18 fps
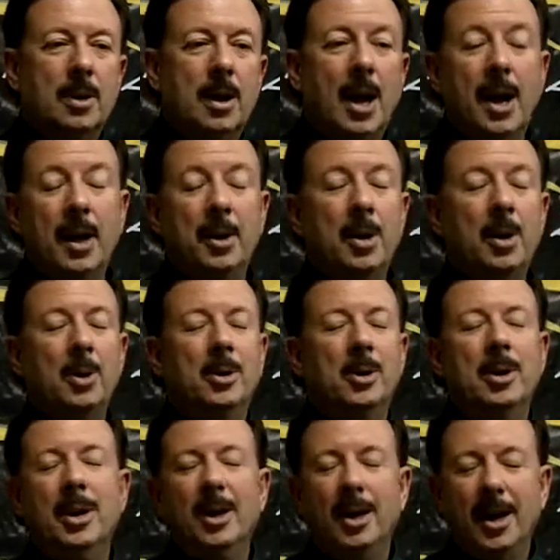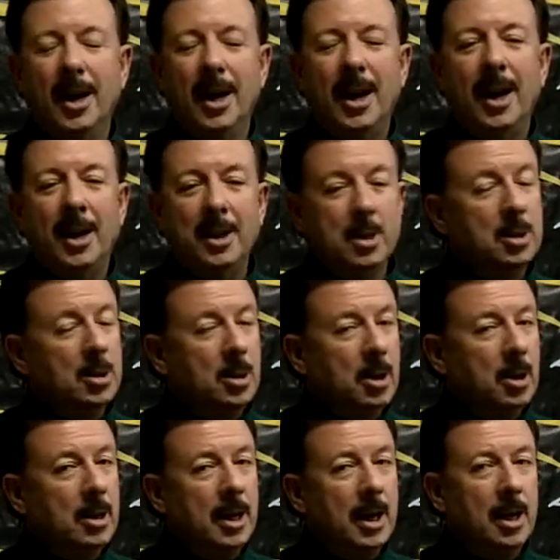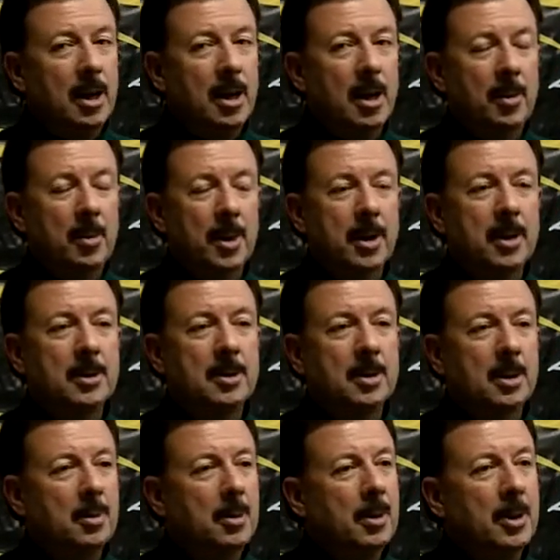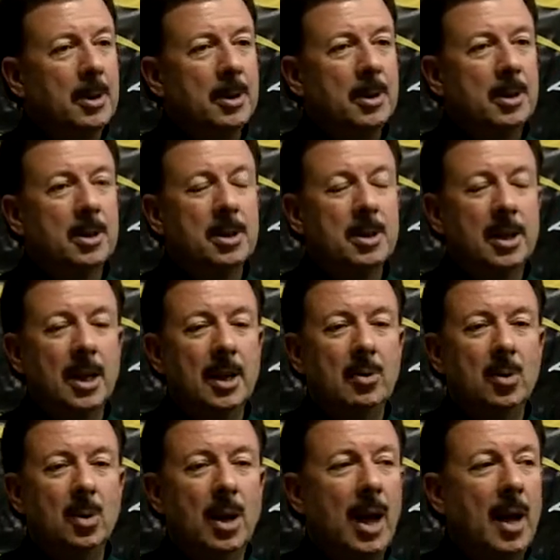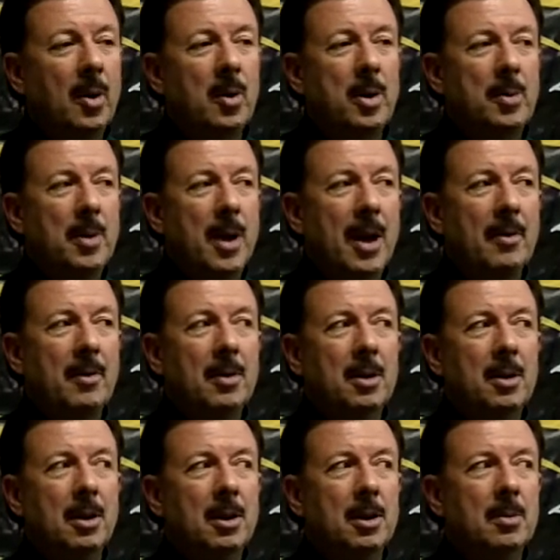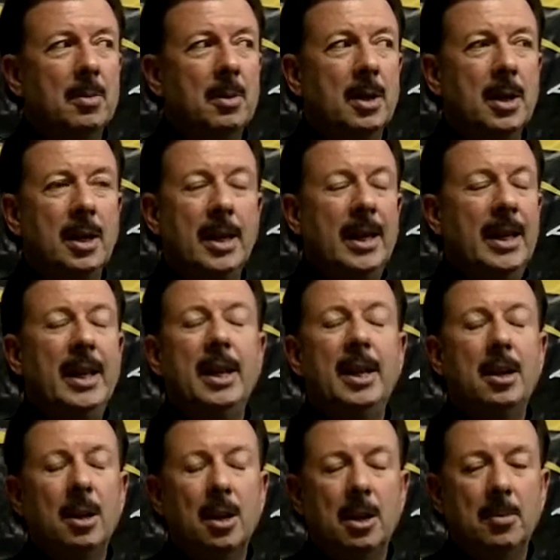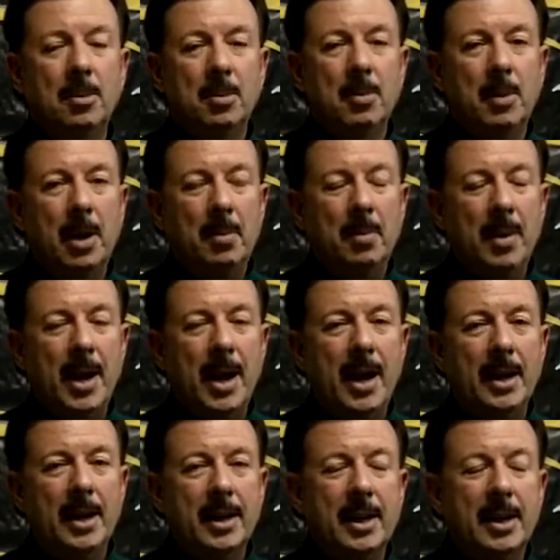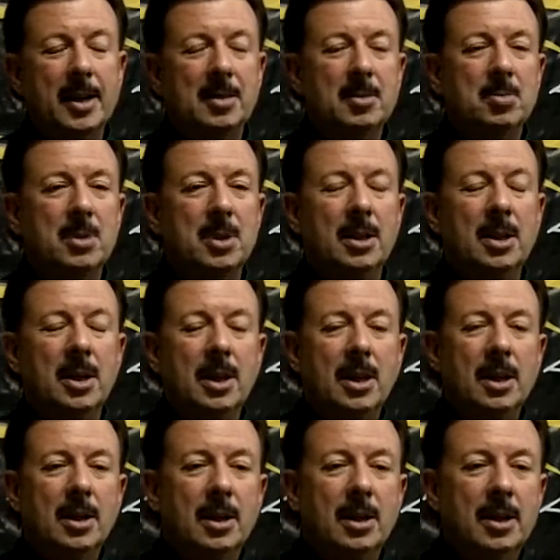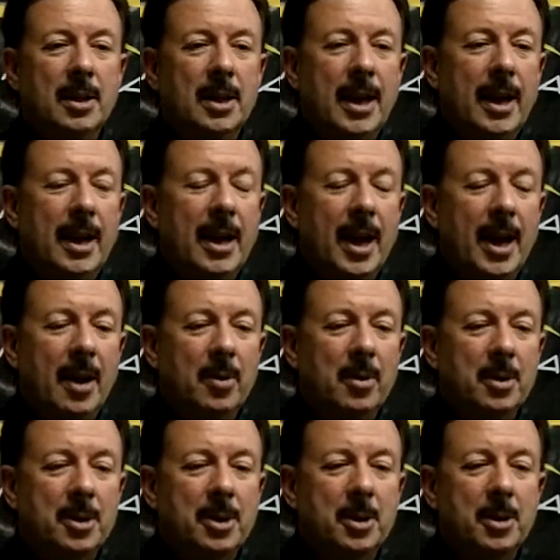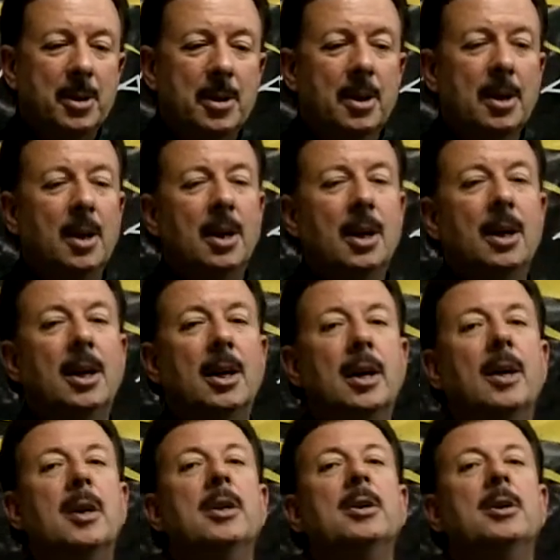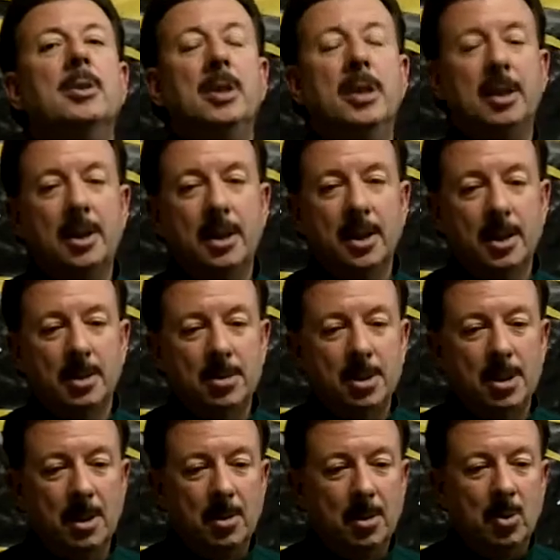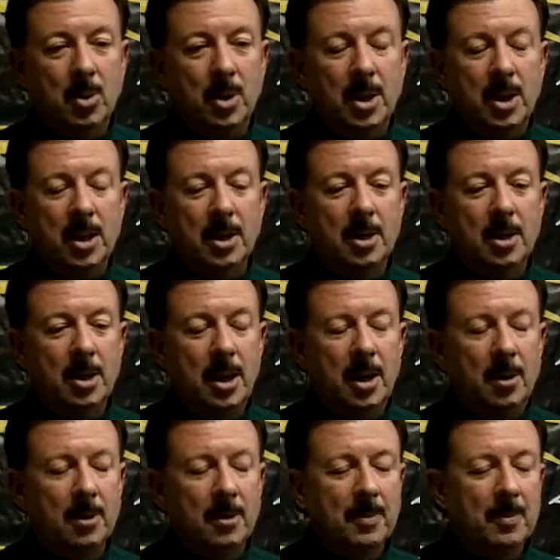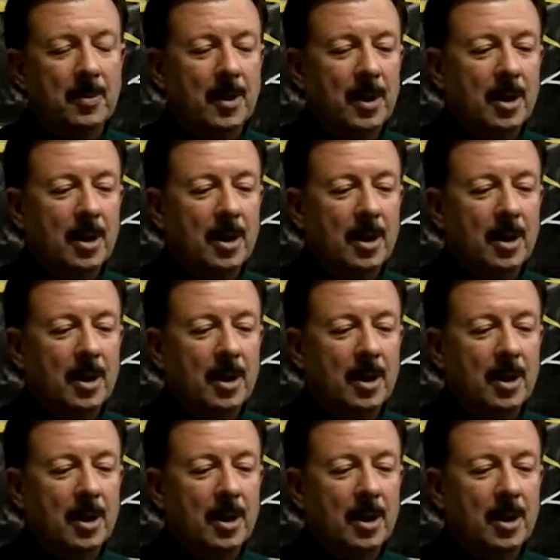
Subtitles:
Now, I know, I just heard that comment. Some of you just said, well, I don't even have a club, any club in my bag that gives me that kind of return. You need to come see me. We need to talk.